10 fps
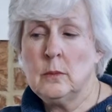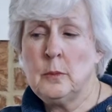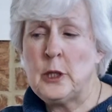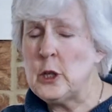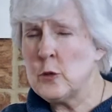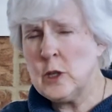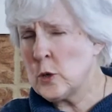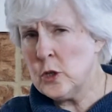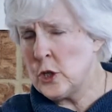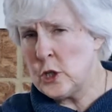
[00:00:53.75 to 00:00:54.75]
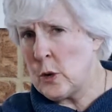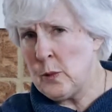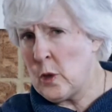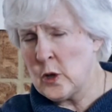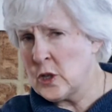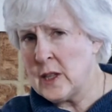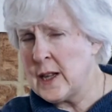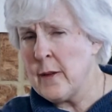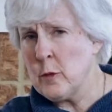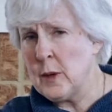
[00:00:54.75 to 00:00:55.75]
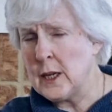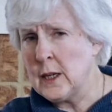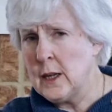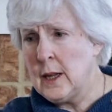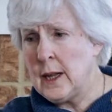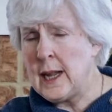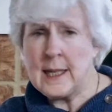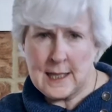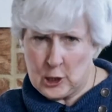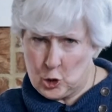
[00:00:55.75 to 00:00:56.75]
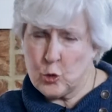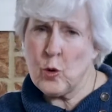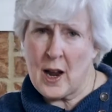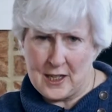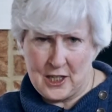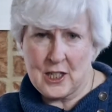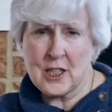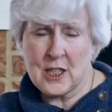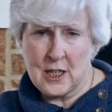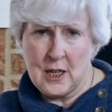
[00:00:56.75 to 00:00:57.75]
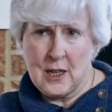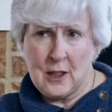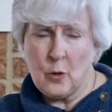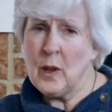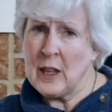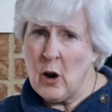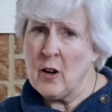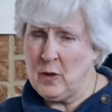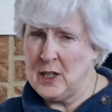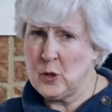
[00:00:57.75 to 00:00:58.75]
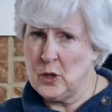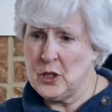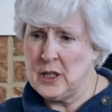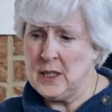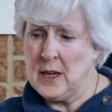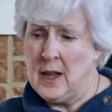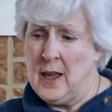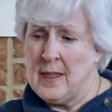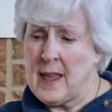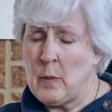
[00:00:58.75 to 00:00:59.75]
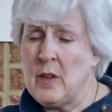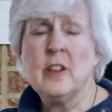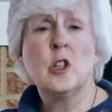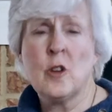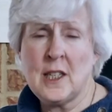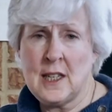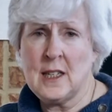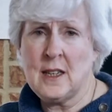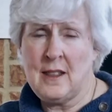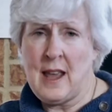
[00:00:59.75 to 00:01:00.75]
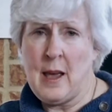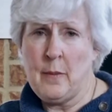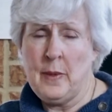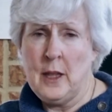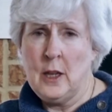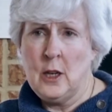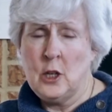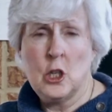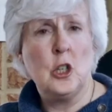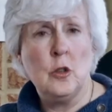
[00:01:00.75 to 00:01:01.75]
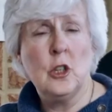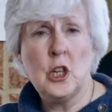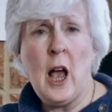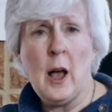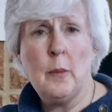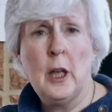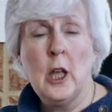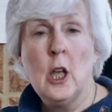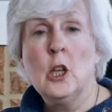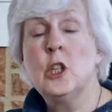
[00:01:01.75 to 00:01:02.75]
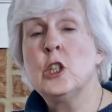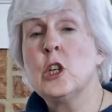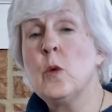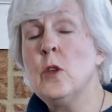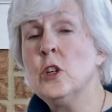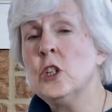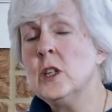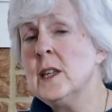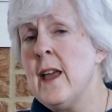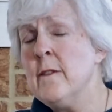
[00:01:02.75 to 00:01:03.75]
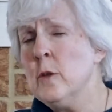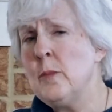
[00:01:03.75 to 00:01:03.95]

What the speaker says: But those resources don't belong to the government. It's a trust. There really are resources that we've entrusted to them to do the job. So there should never